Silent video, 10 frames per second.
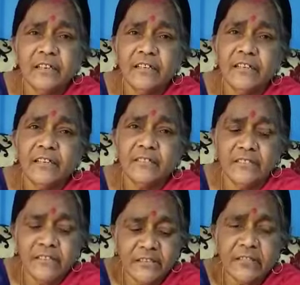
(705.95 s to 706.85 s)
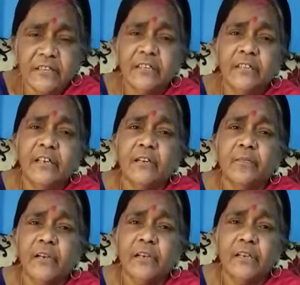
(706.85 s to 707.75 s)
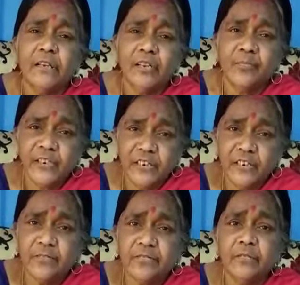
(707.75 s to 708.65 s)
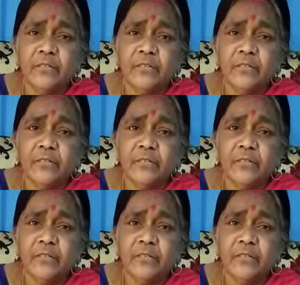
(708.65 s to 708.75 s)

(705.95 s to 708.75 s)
Kindly consult in my PDF.